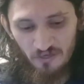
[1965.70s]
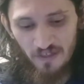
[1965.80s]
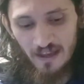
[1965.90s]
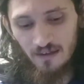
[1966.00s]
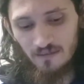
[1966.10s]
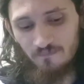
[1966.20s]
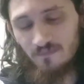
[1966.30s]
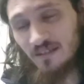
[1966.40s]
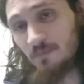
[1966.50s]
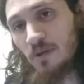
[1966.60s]
think
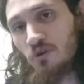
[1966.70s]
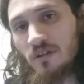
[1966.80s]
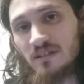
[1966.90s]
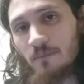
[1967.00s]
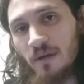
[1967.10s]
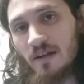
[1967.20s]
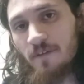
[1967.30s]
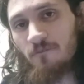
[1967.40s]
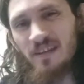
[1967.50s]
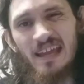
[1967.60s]
speedrunning is
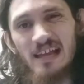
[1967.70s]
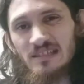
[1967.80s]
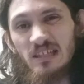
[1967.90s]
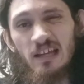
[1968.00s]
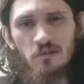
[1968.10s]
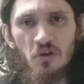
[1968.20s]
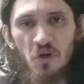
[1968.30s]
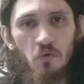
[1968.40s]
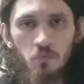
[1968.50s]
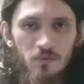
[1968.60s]
competitive, yes and
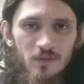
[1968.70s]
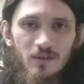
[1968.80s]
no.